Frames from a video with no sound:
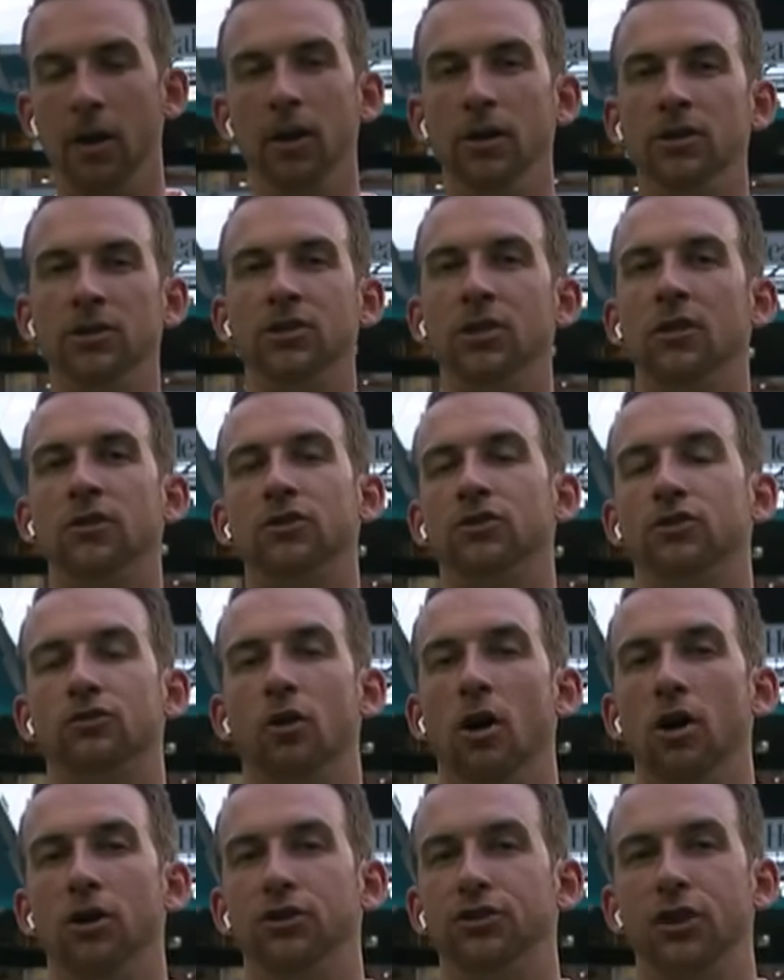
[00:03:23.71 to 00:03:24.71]
just another
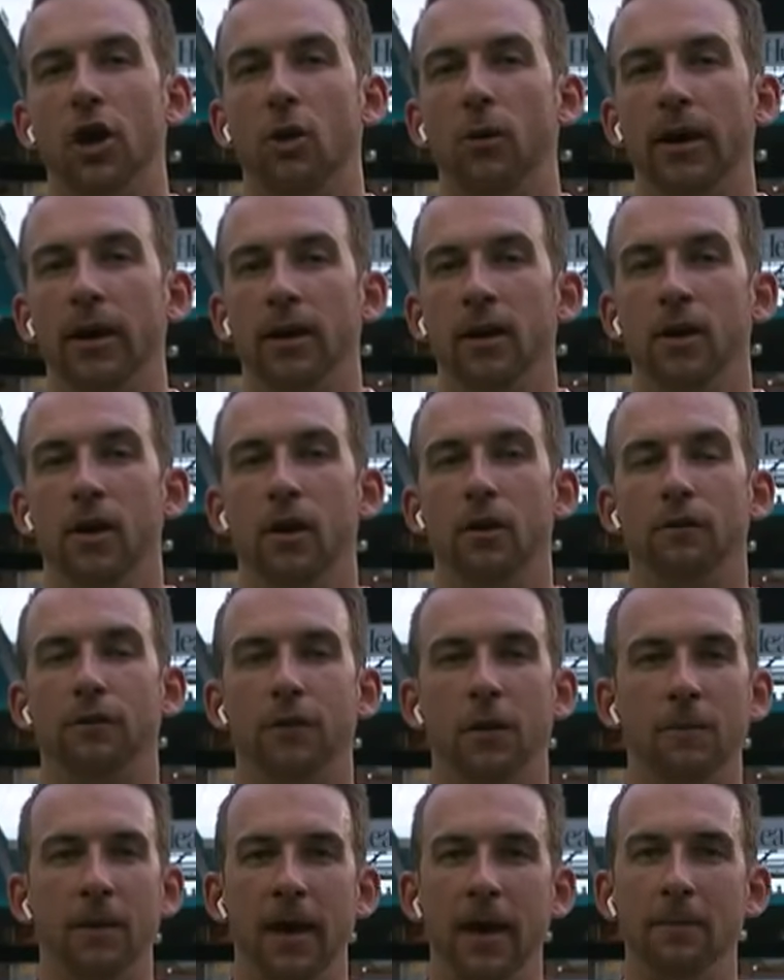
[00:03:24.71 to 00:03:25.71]
strong showing
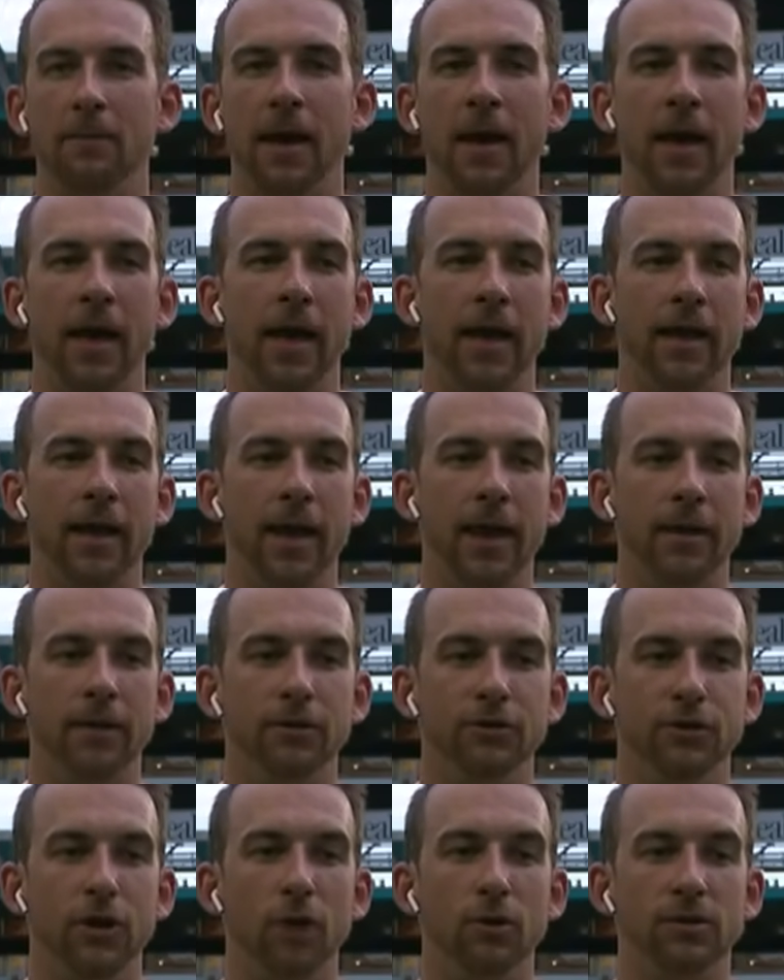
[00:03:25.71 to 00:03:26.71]
from him
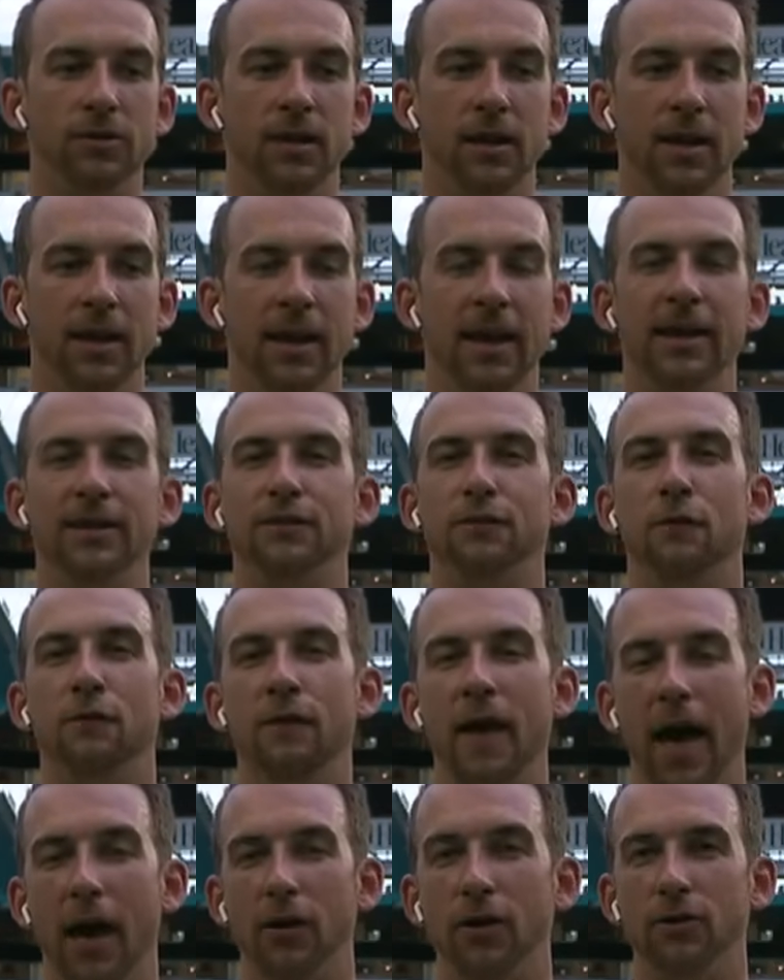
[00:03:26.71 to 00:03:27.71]
and shows his
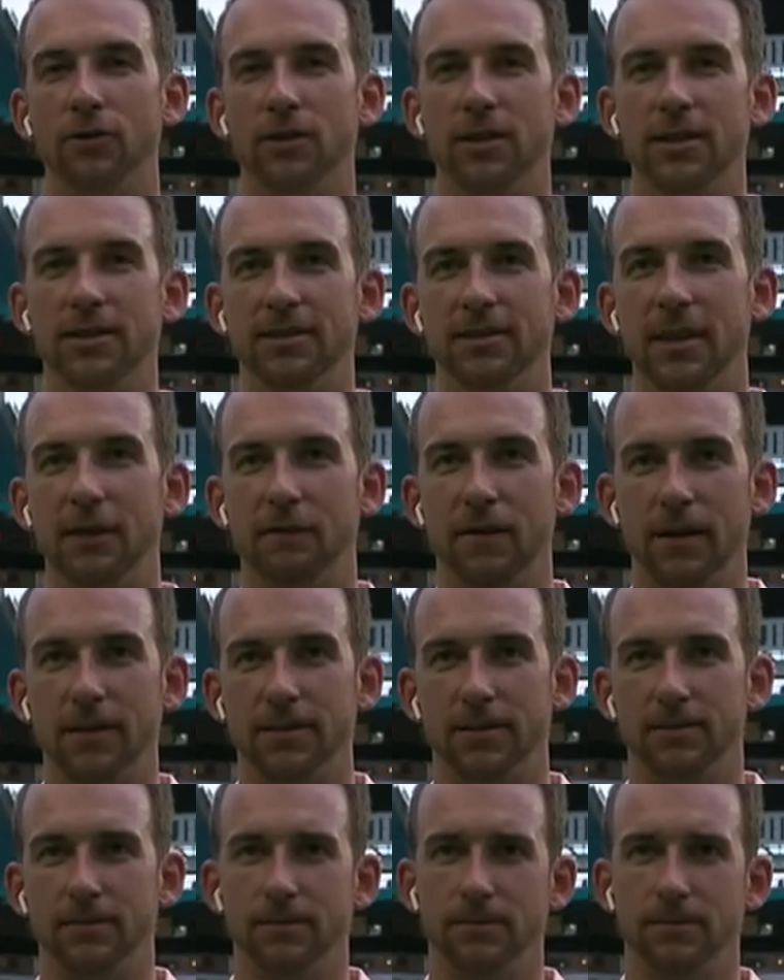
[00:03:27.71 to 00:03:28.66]
value to this defense.